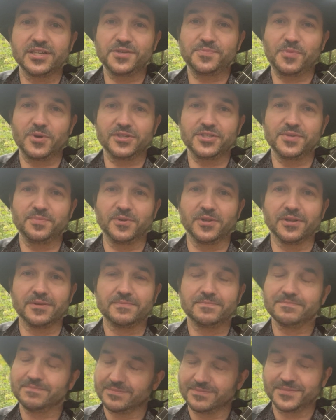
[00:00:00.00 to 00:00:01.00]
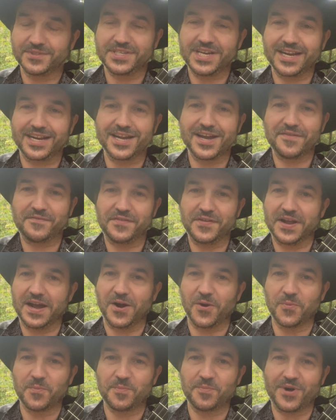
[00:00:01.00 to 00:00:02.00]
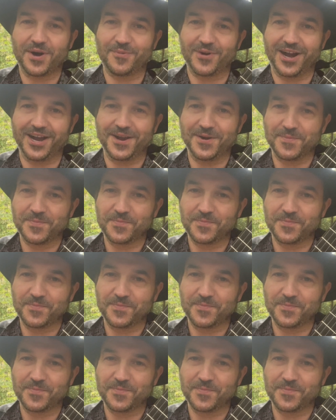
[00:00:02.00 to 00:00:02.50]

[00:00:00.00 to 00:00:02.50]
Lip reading: as possible. Take care for now. Bye bye.